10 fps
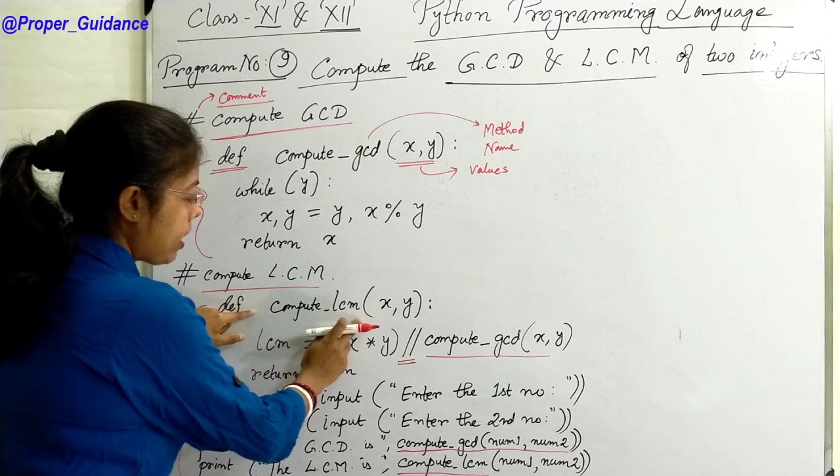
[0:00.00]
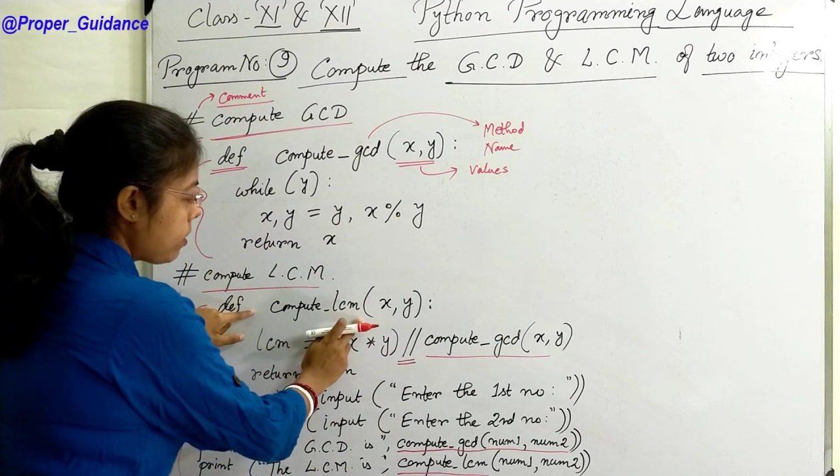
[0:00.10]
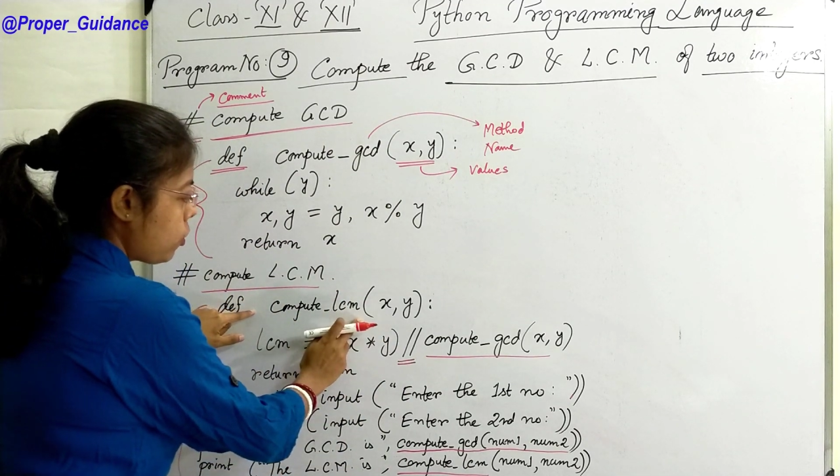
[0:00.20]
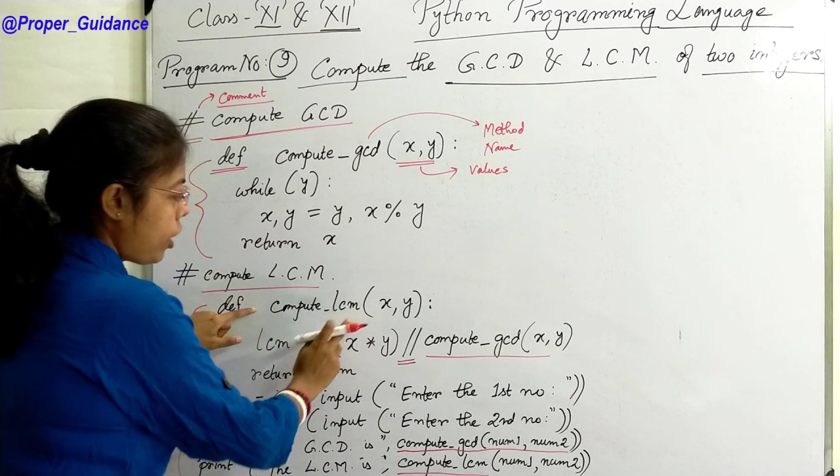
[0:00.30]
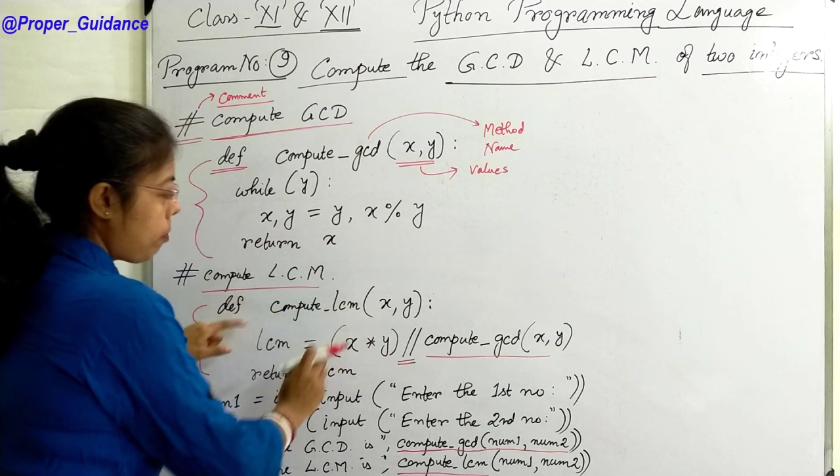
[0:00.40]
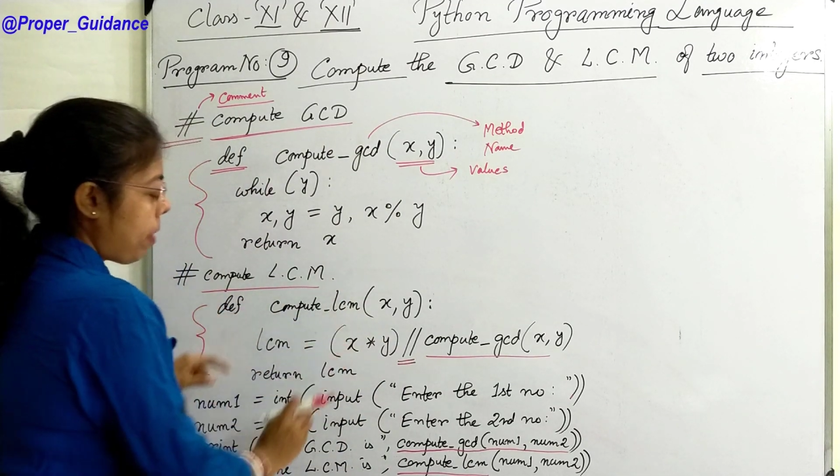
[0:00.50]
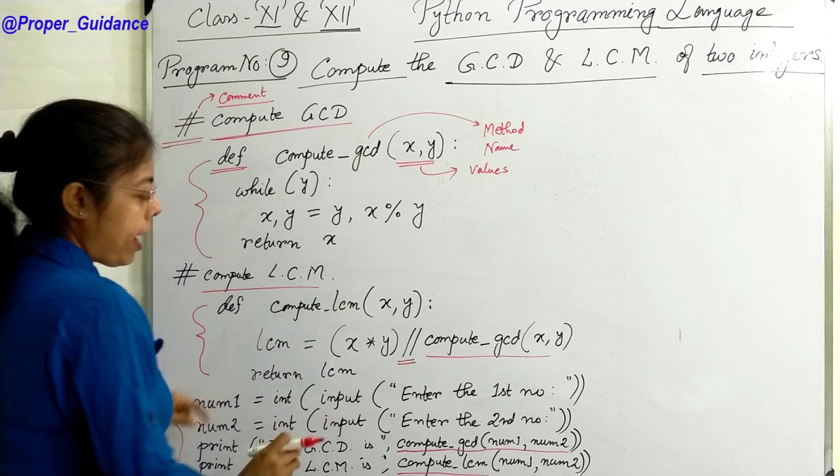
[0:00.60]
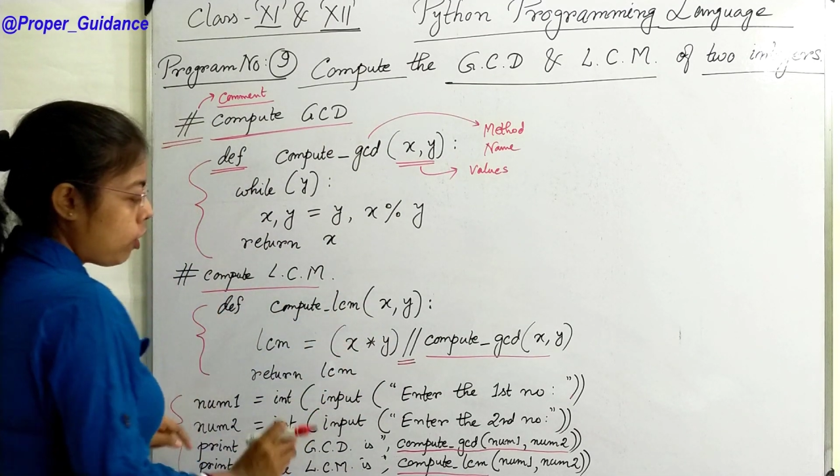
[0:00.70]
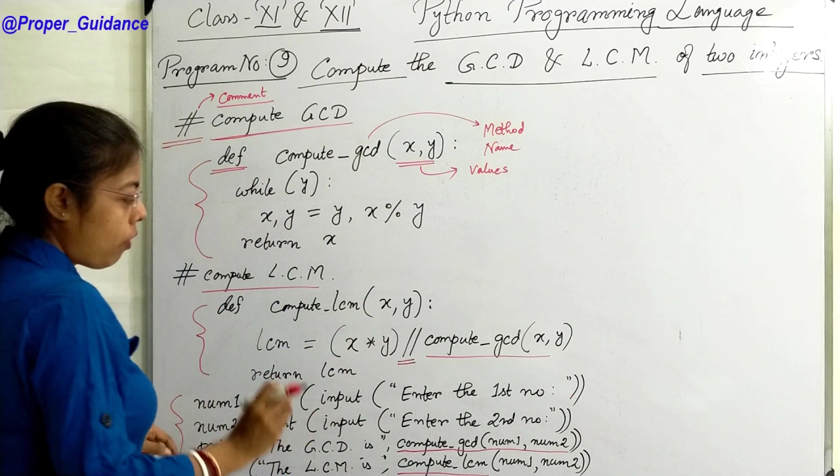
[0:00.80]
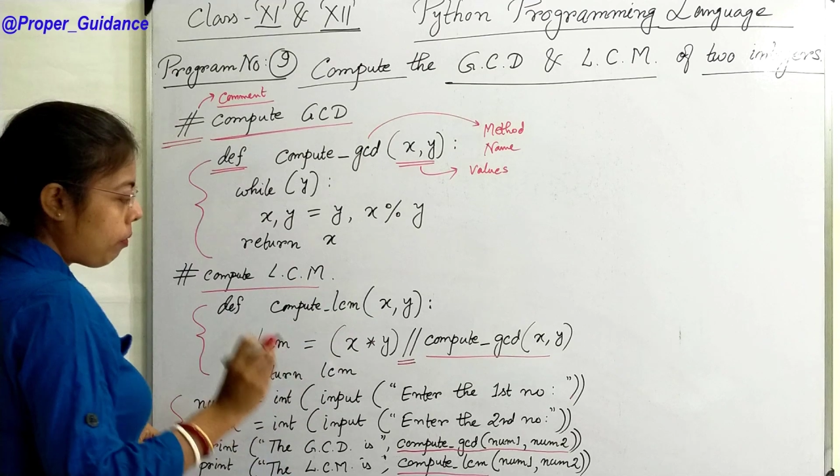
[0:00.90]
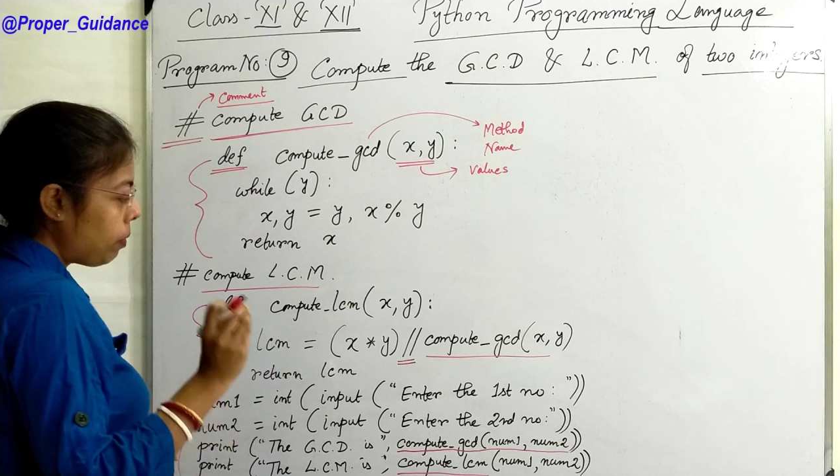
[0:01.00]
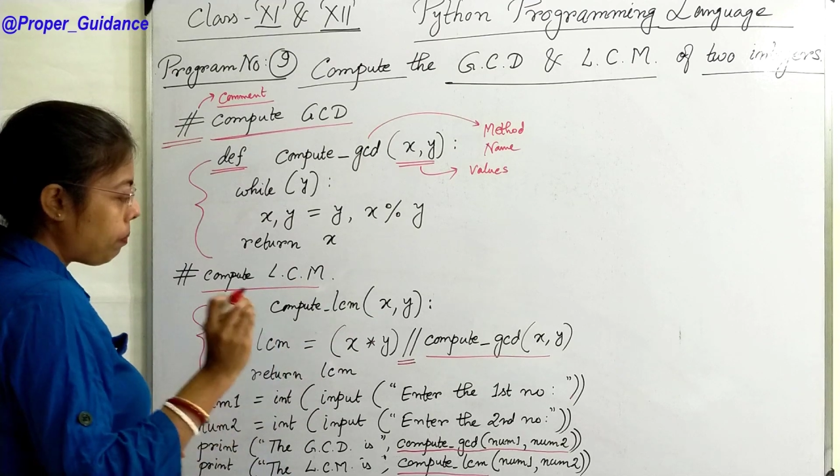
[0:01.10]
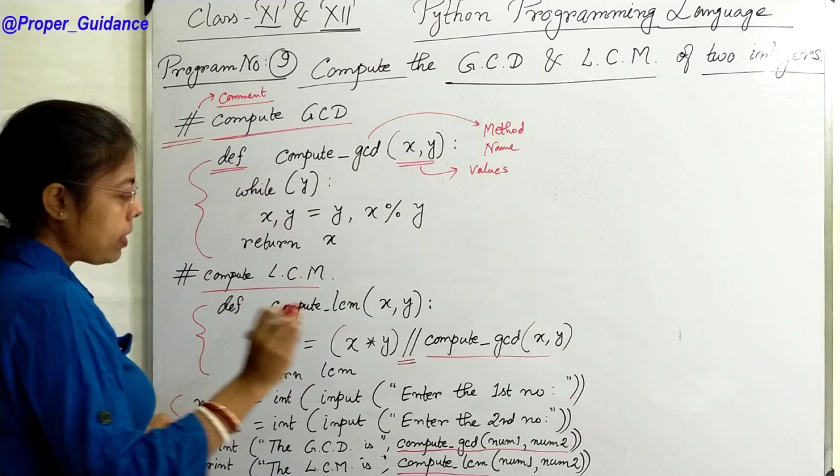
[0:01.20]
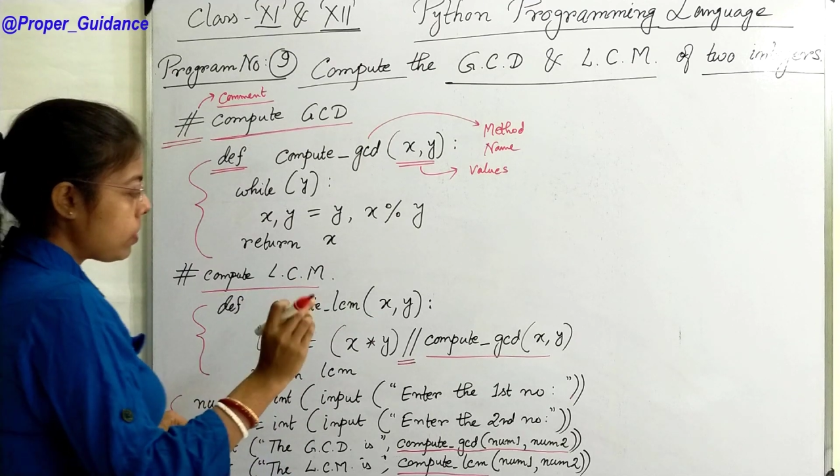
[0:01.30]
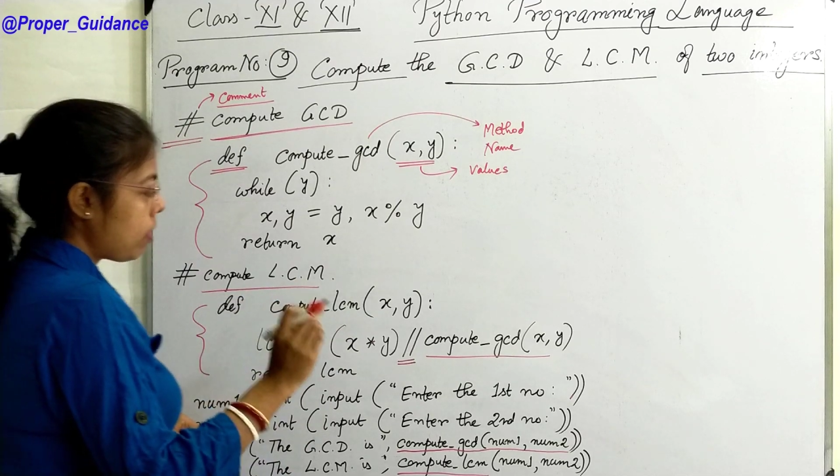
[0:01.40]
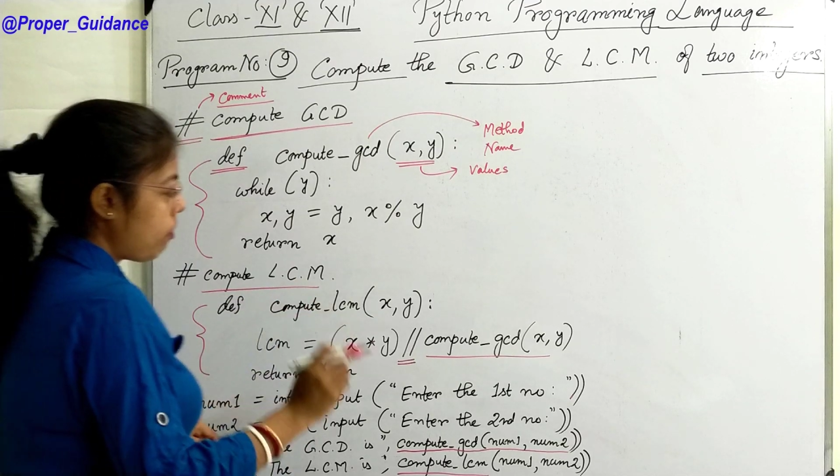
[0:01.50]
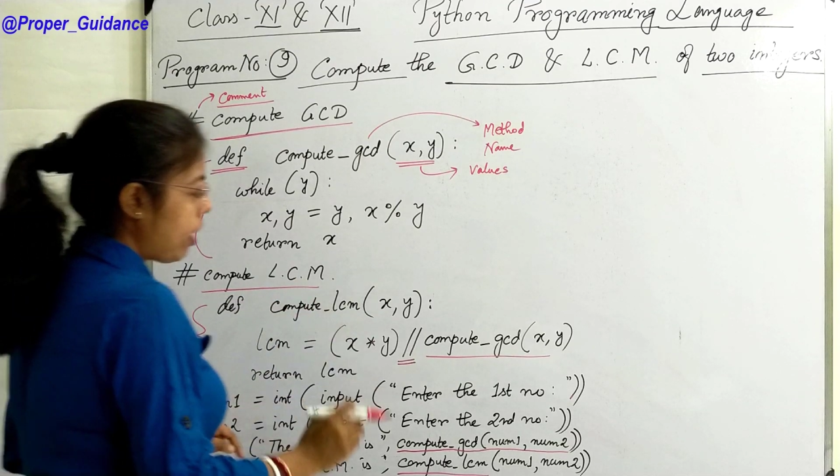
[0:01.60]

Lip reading: LCM, and we will pass the